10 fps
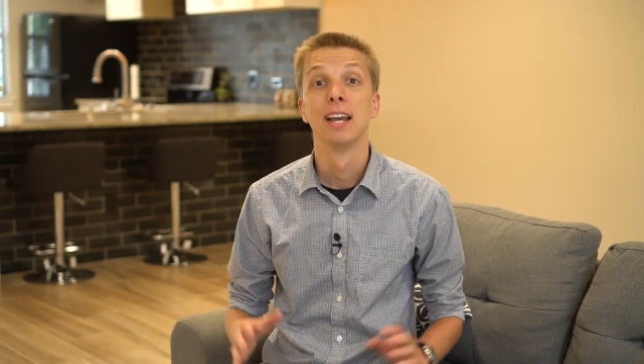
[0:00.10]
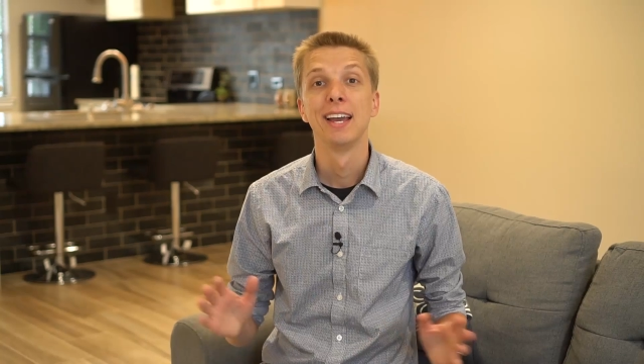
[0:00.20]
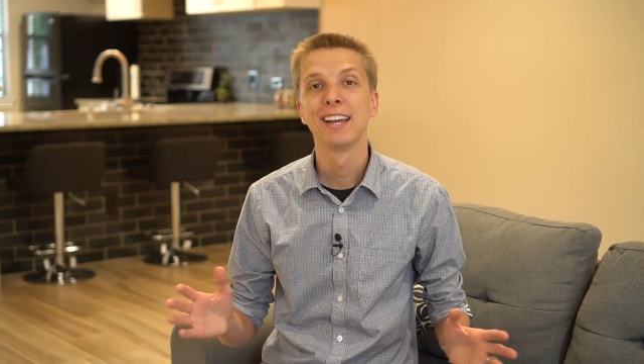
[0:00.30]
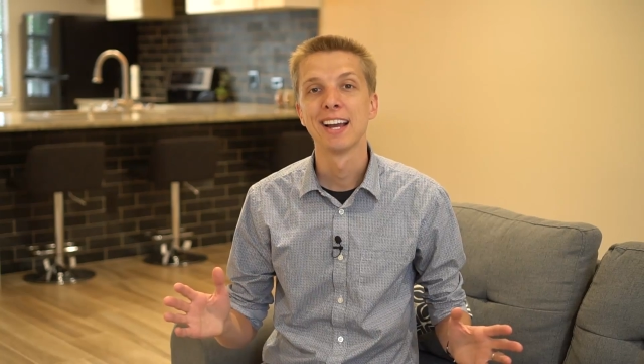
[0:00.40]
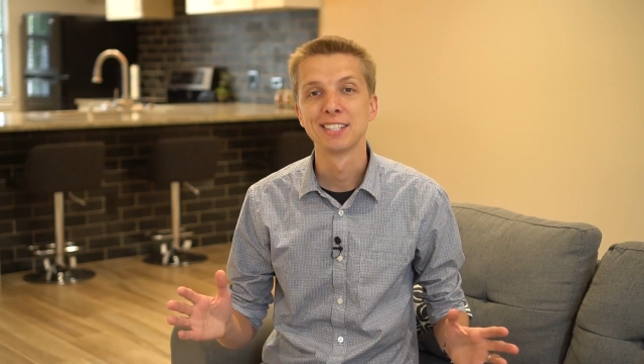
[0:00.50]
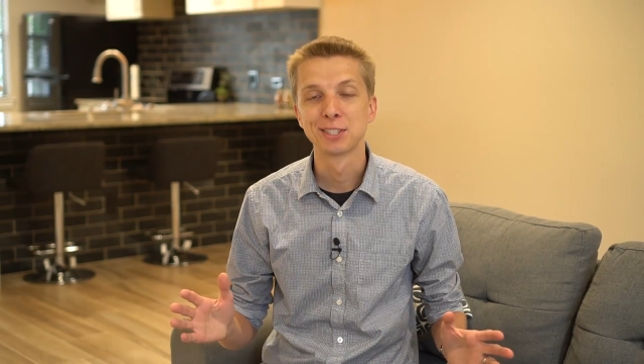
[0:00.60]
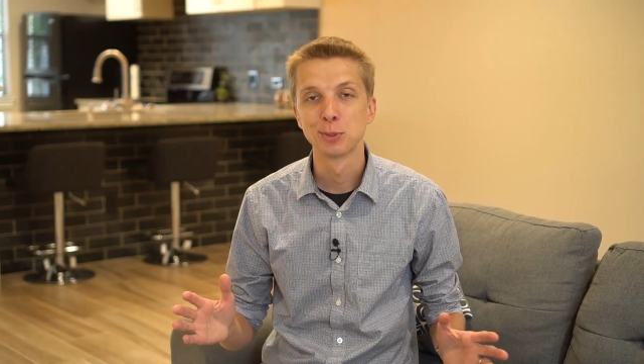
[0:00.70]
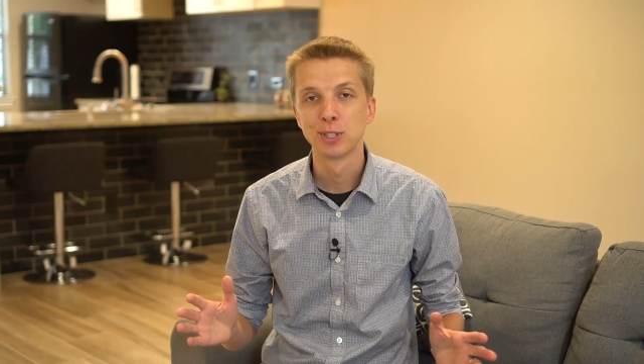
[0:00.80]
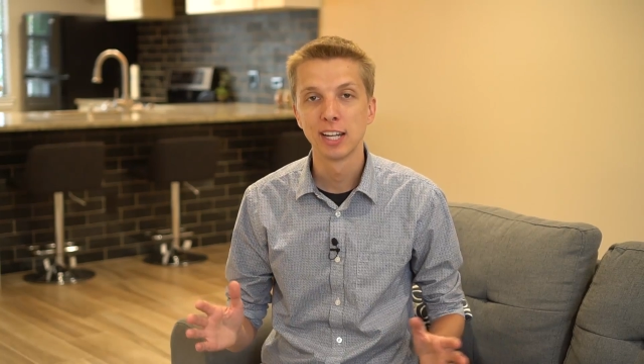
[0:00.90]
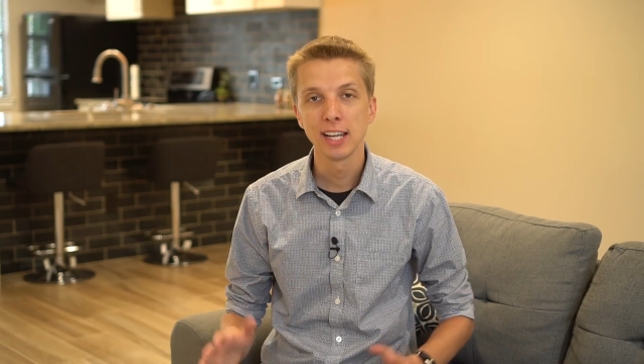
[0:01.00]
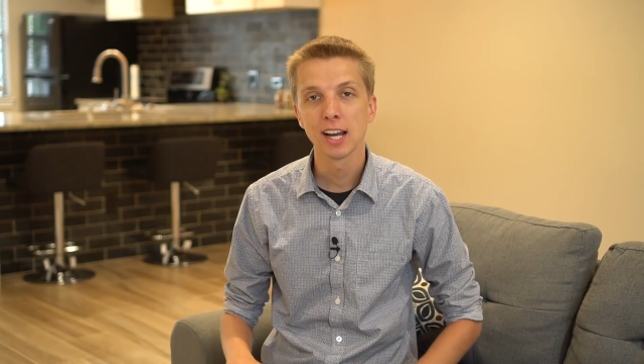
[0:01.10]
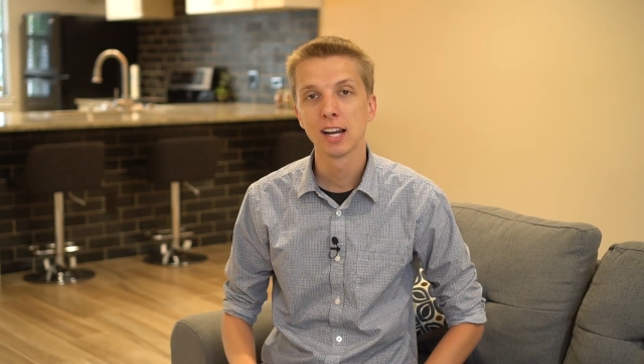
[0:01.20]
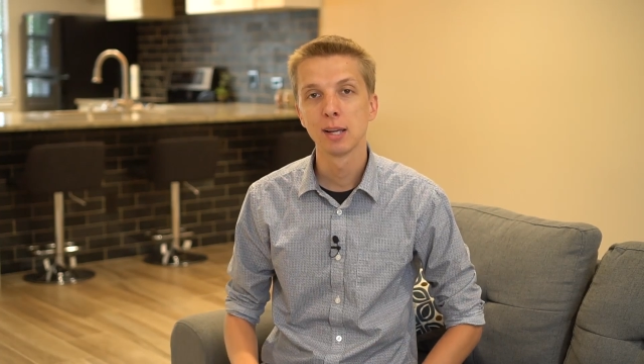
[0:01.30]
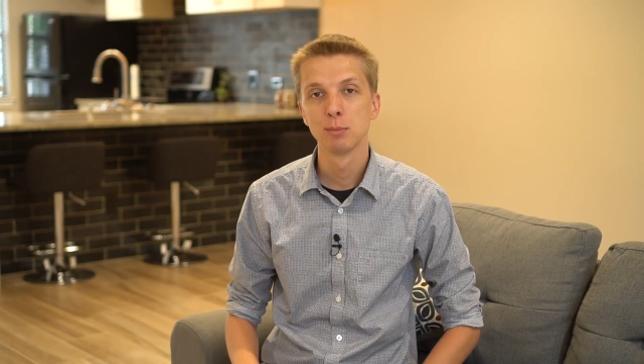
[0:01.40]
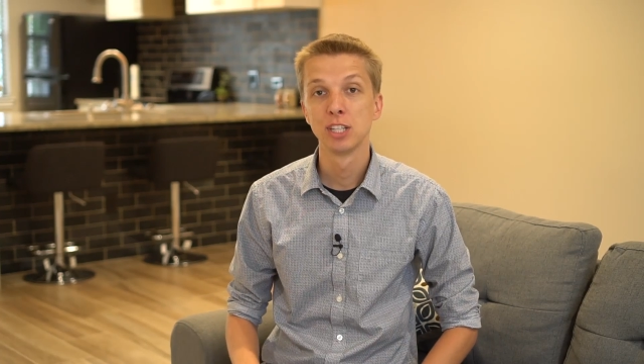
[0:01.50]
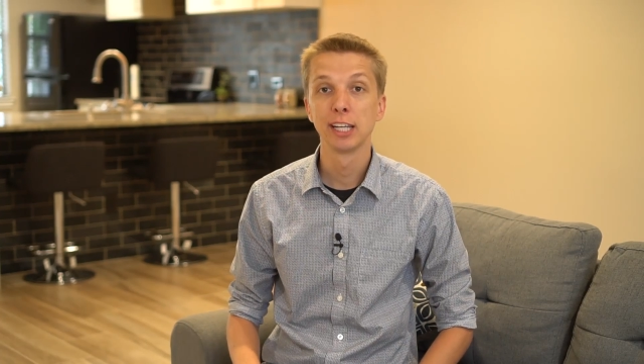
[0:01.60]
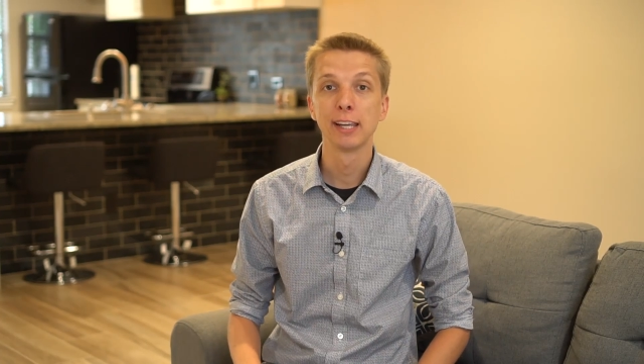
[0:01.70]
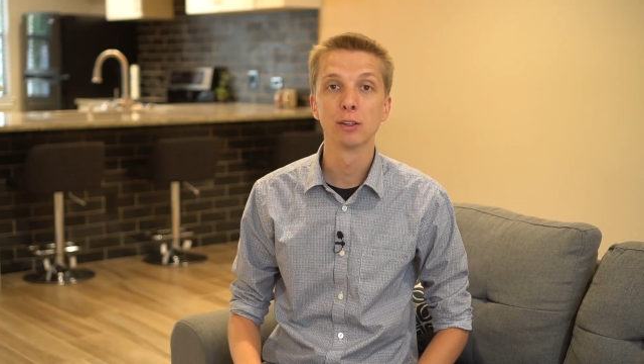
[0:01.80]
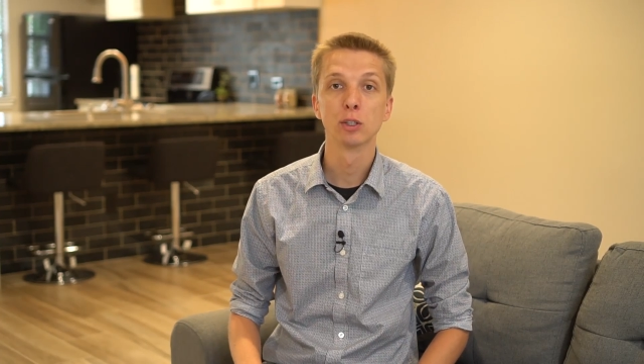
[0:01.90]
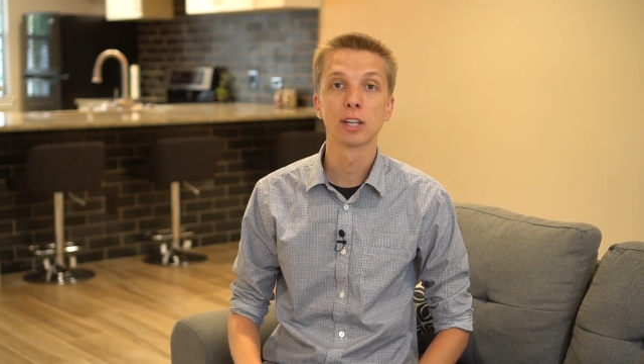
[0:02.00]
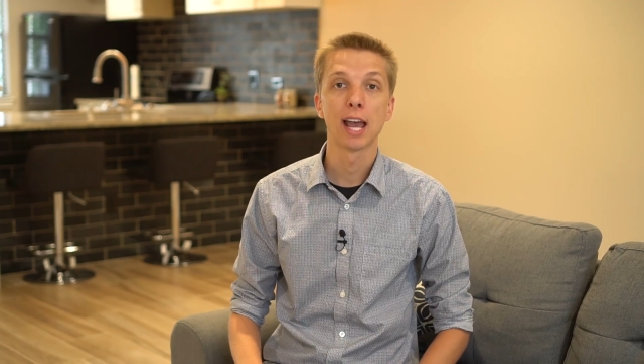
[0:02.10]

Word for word: Hey guys, so today I am taking a look